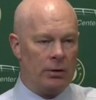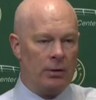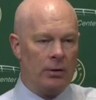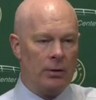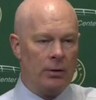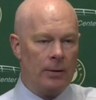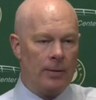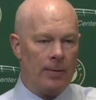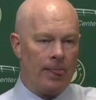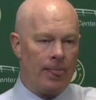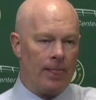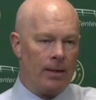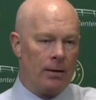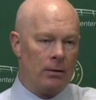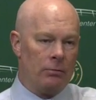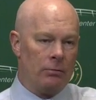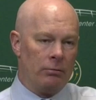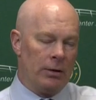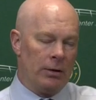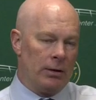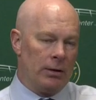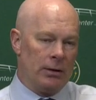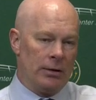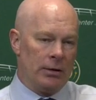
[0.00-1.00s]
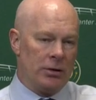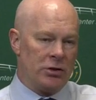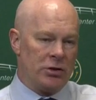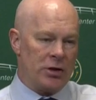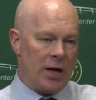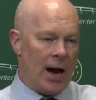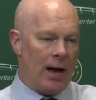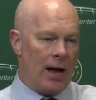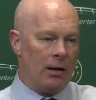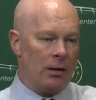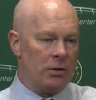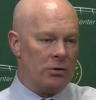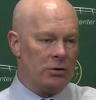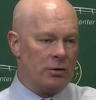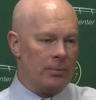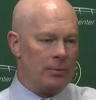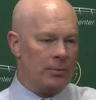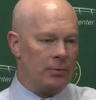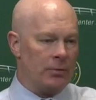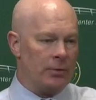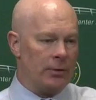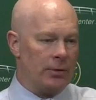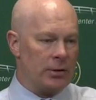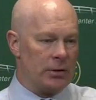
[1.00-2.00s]
And really the challenge
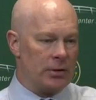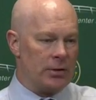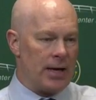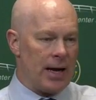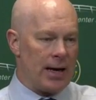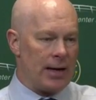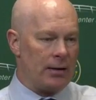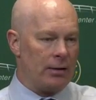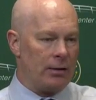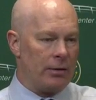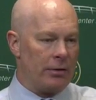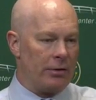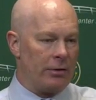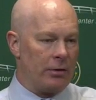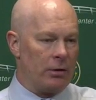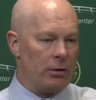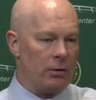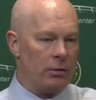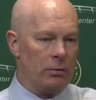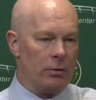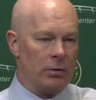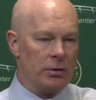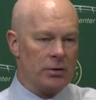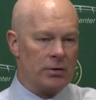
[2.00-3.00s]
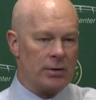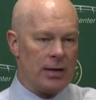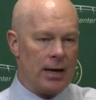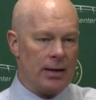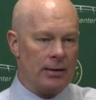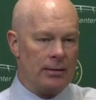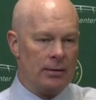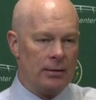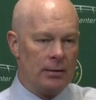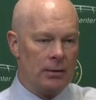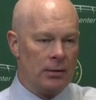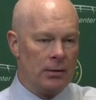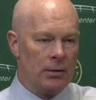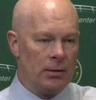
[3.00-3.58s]
in between the second and third was that,